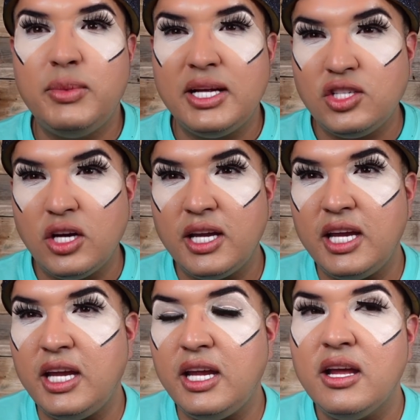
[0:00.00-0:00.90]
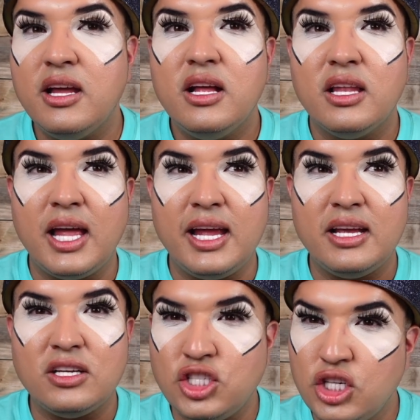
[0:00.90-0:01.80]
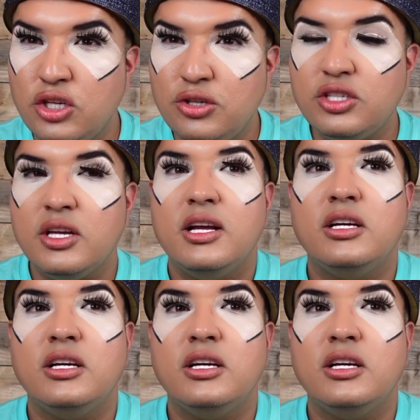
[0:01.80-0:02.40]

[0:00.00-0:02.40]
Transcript: big chunky like shoes.